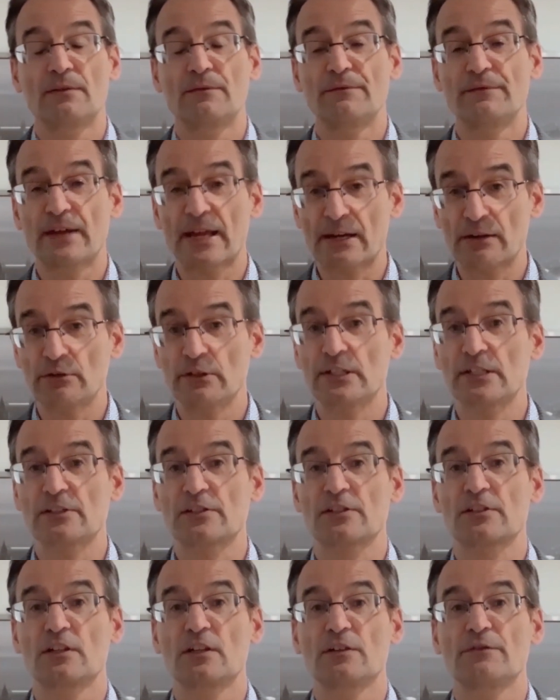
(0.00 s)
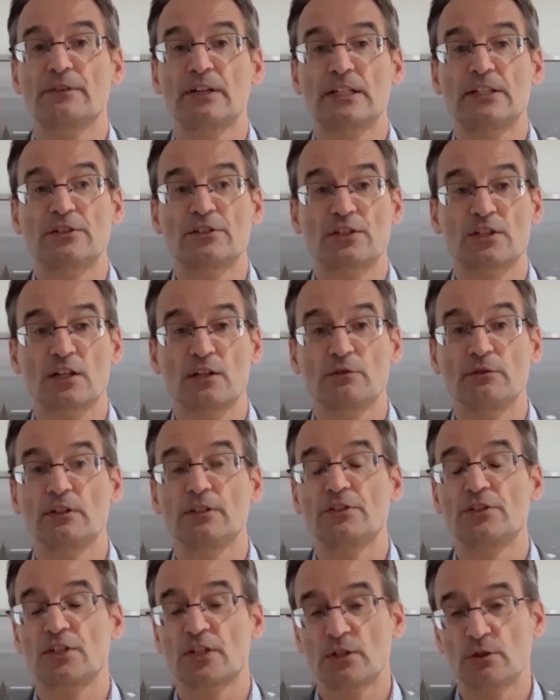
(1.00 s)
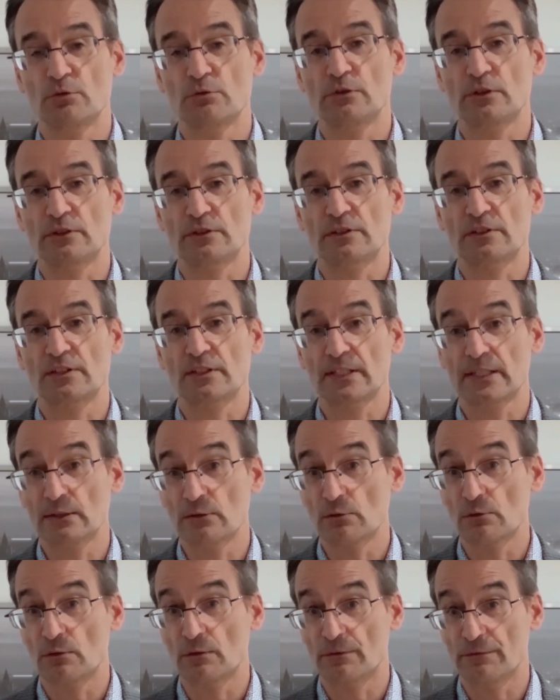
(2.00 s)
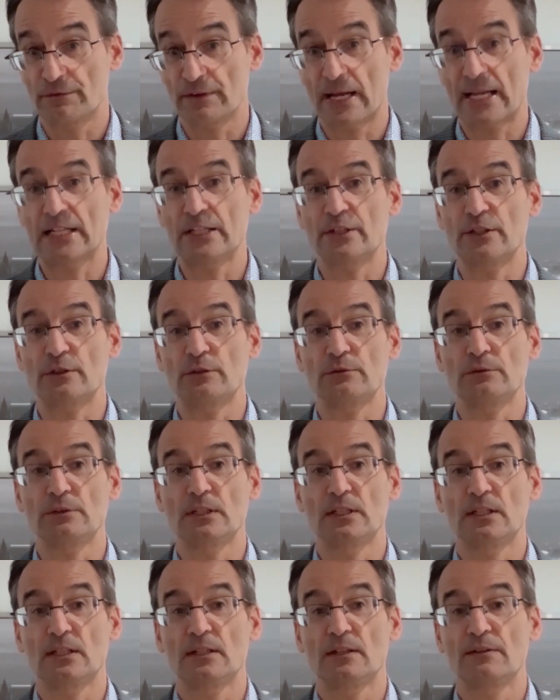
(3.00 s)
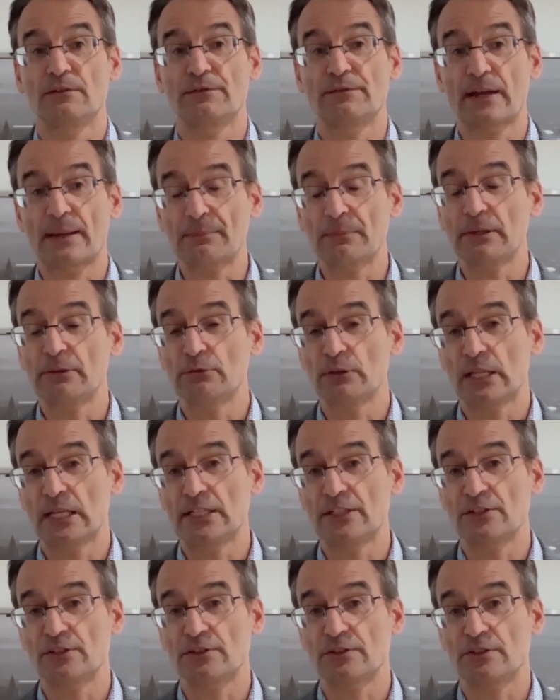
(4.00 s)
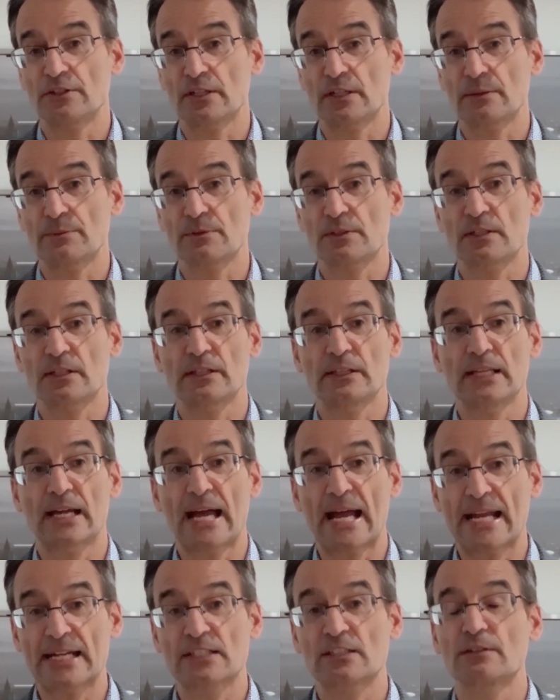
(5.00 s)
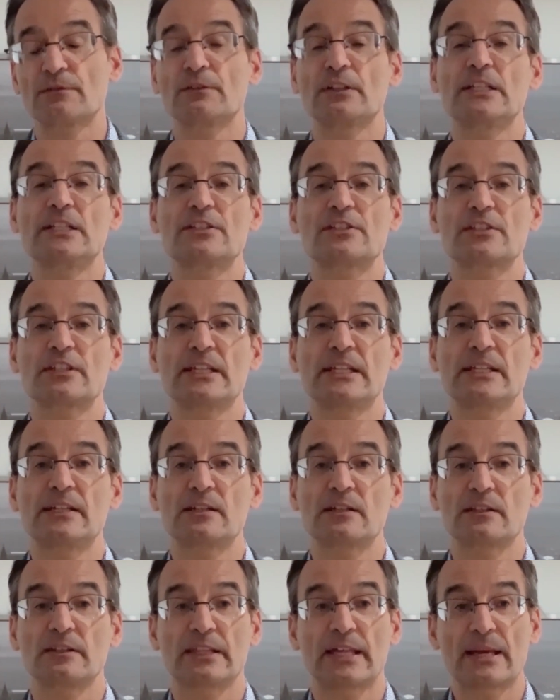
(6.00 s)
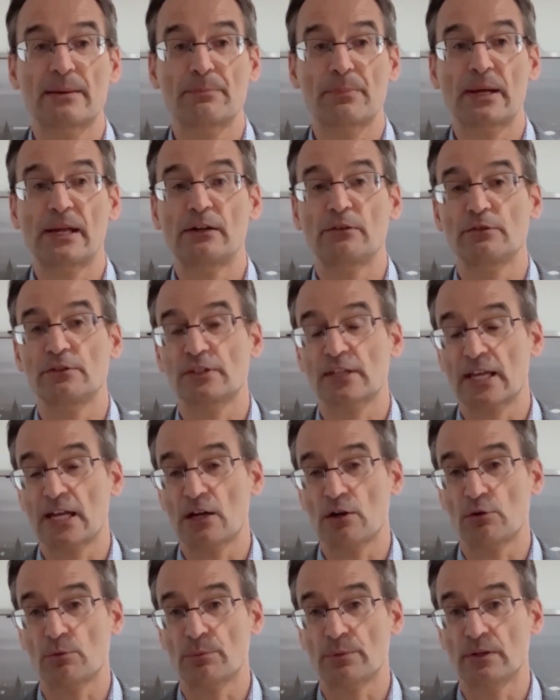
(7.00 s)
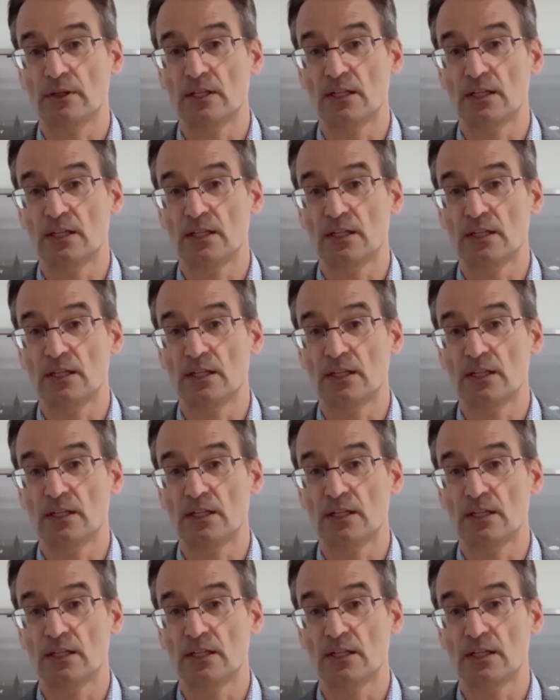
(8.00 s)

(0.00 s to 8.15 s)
Various surveys show that children still value family relationships and actively seek their parents' help